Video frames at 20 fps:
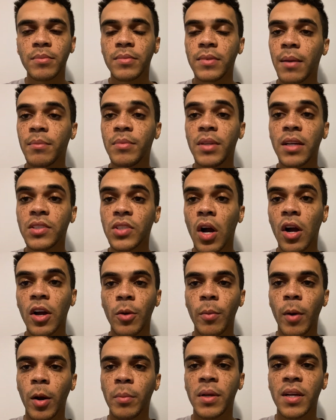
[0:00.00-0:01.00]
I'm done talking
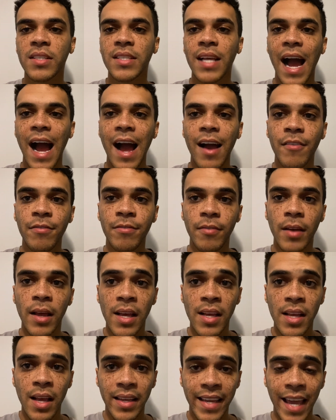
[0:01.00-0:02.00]
about it because I've
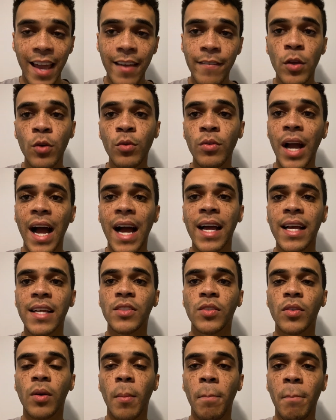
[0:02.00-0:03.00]
gave you
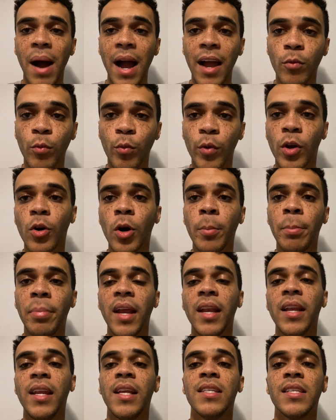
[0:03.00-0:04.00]
guys my real
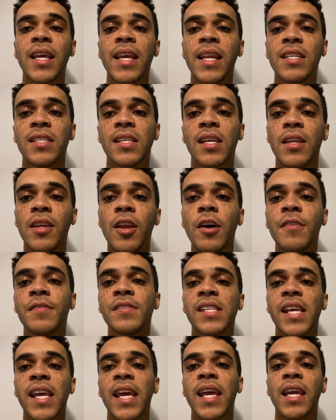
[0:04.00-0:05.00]
opinions and it's enough
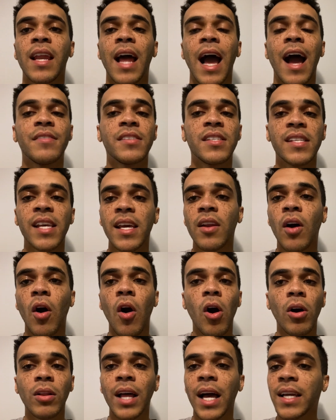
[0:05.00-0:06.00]
said. I've said
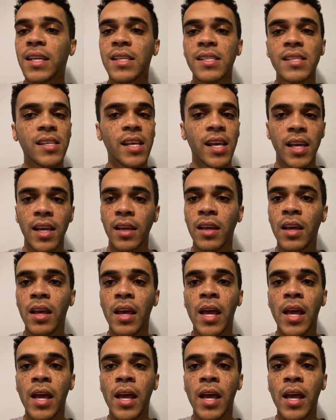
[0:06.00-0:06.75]
all I can say.